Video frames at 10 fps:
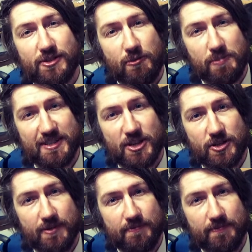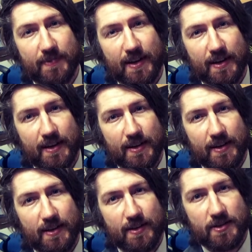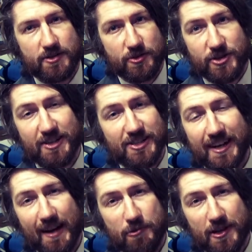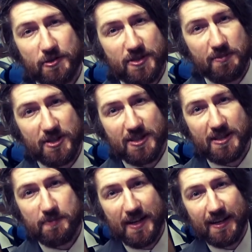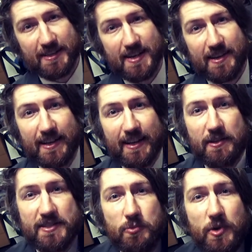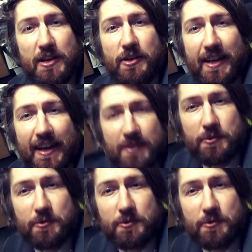composition. So changing camera angles can be just as big as anything else, and we look at